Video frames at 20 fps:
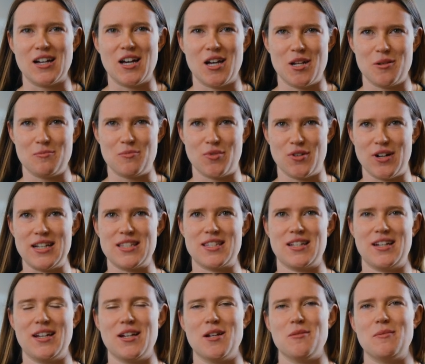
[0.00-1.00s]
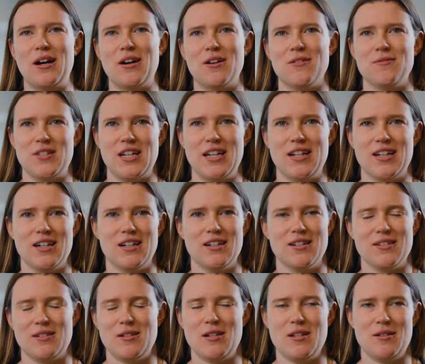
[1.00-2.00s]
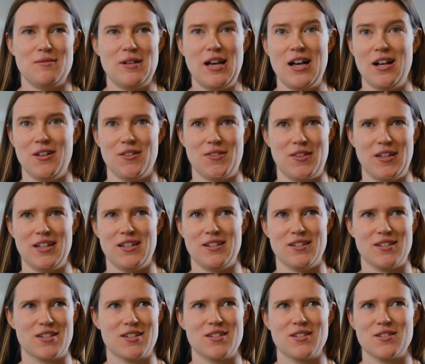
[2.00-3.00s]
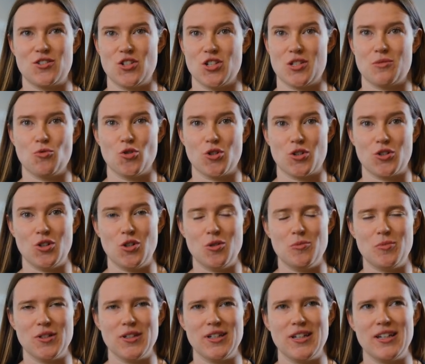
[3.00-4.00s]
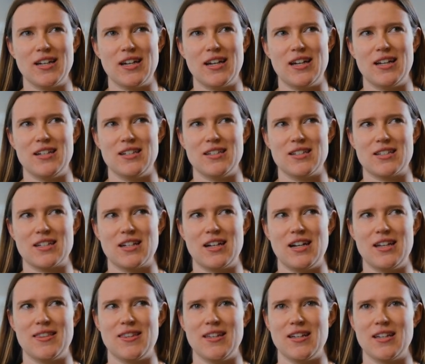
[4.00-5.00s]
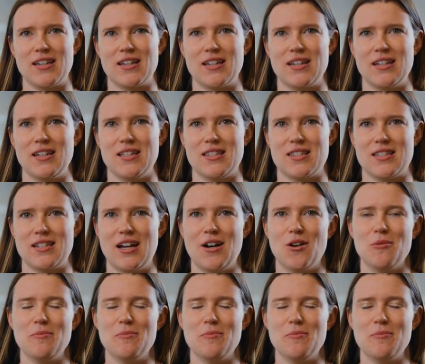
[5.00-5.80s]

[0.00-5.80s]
an unprecedented amount of data in health and just more globally. And I think it's now